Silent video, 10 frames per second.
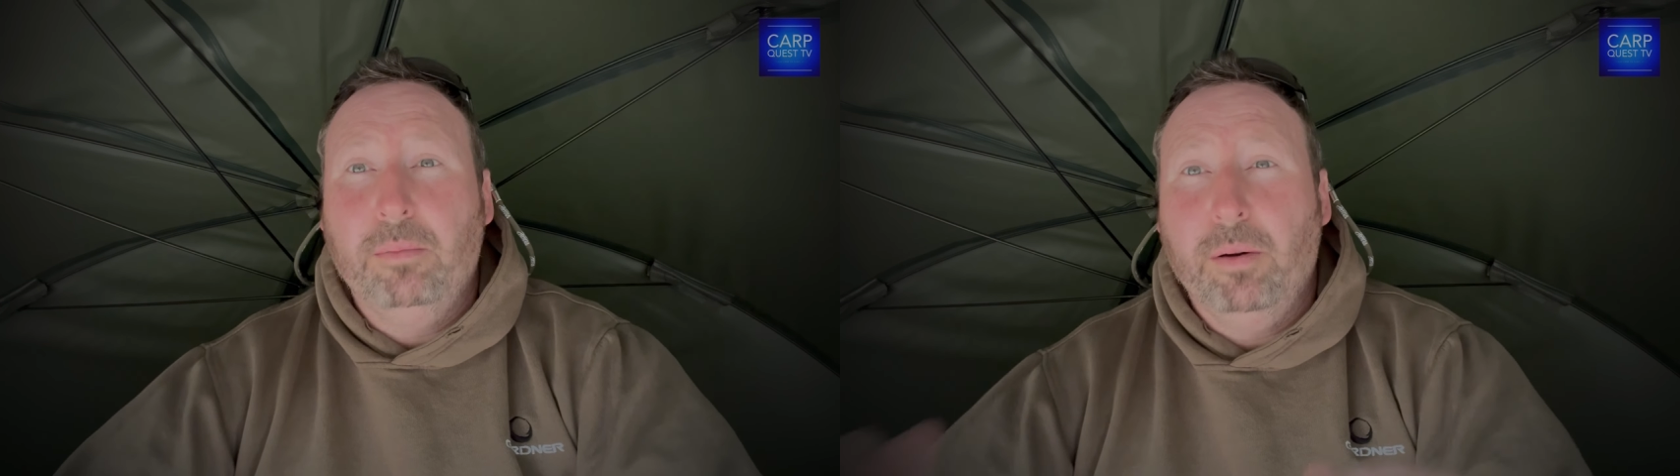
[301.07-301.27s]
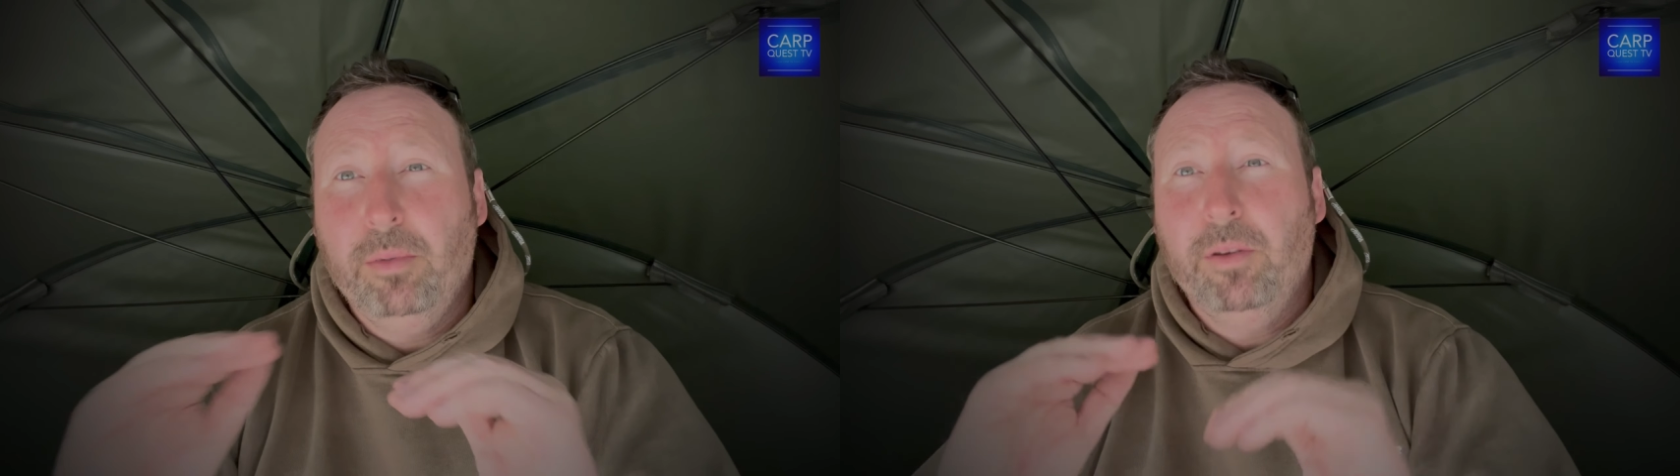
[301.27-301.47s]

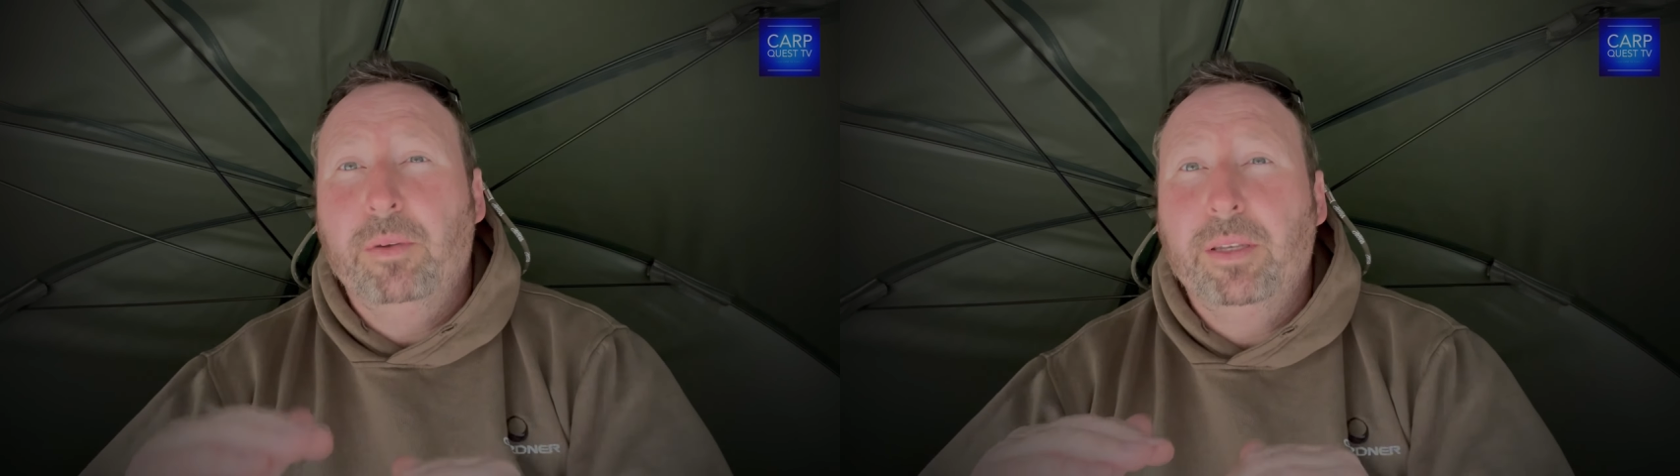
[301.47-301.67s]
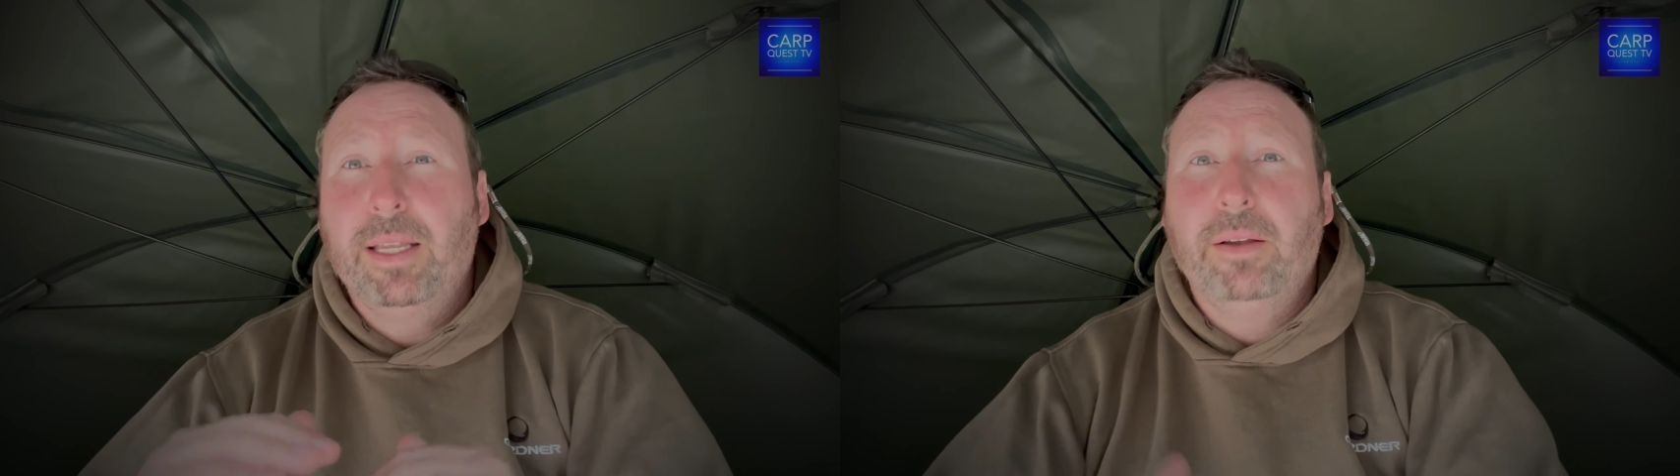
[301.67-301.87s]
my
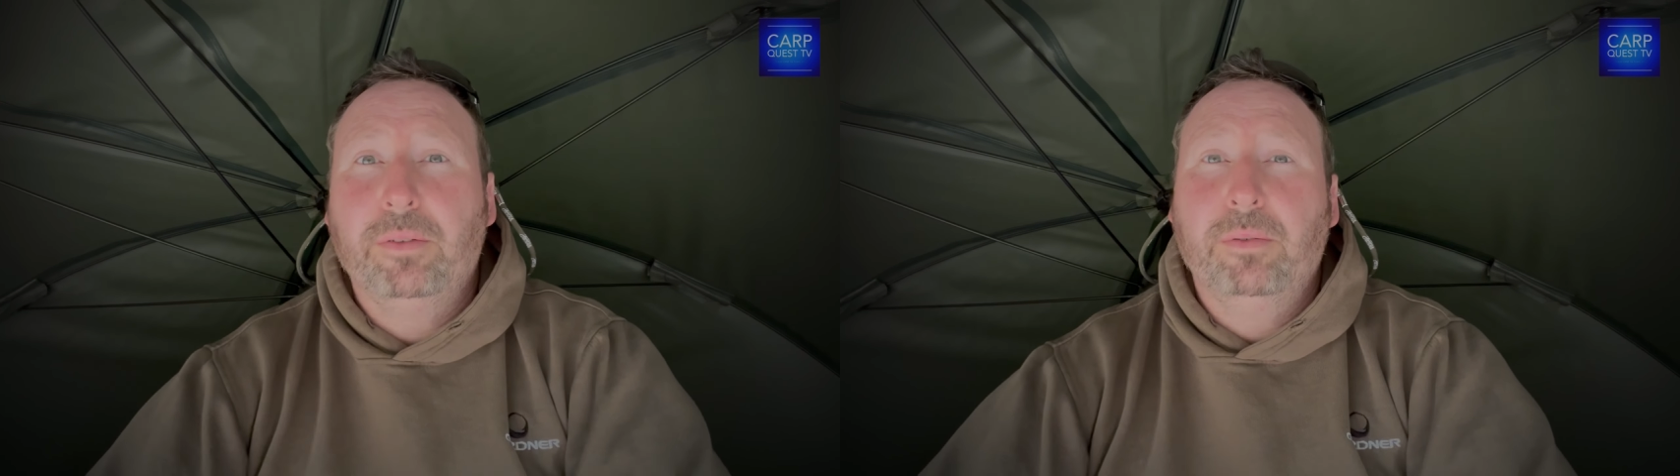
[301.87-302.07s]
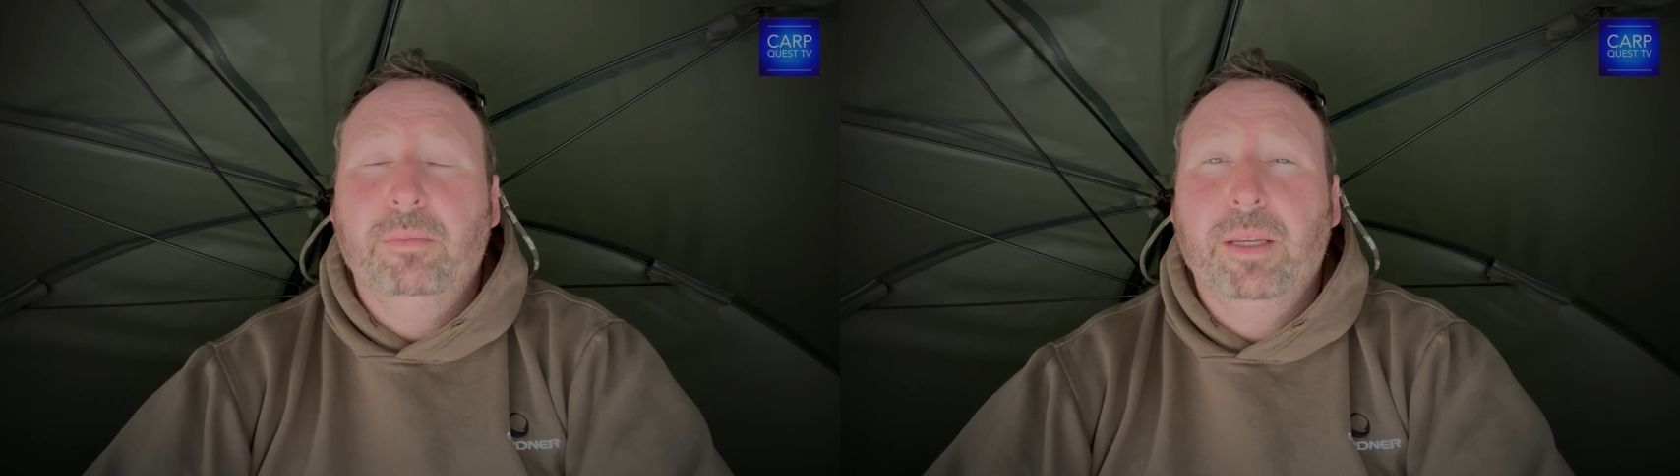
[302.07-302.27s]
movement down
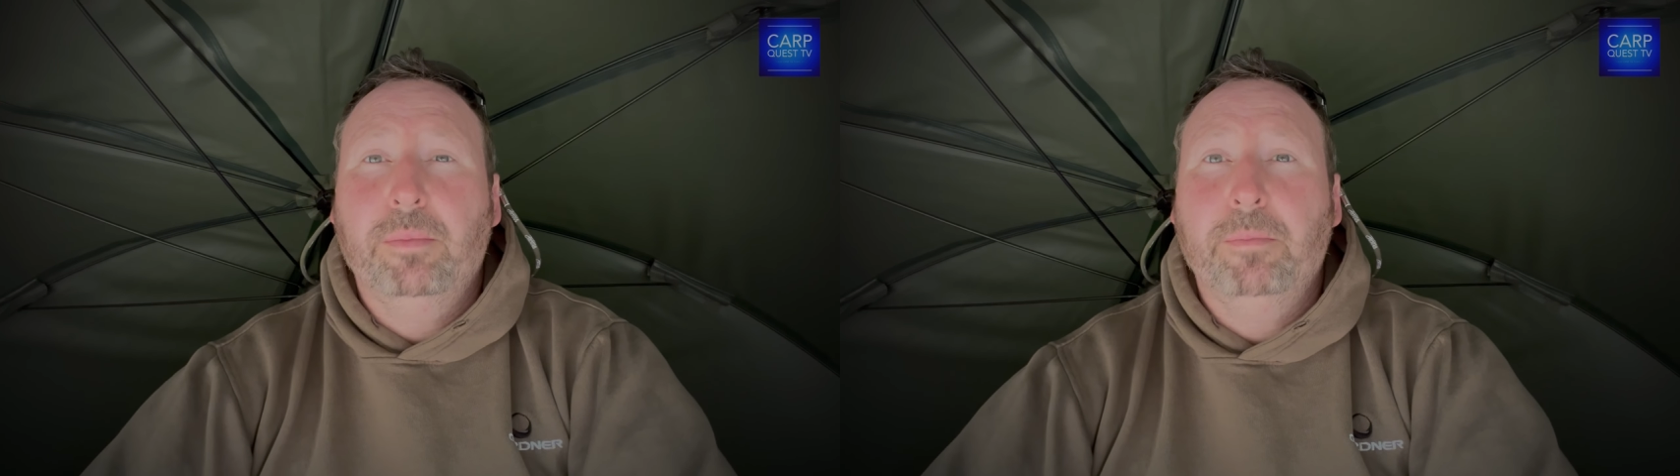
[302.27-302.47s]
to a minimum.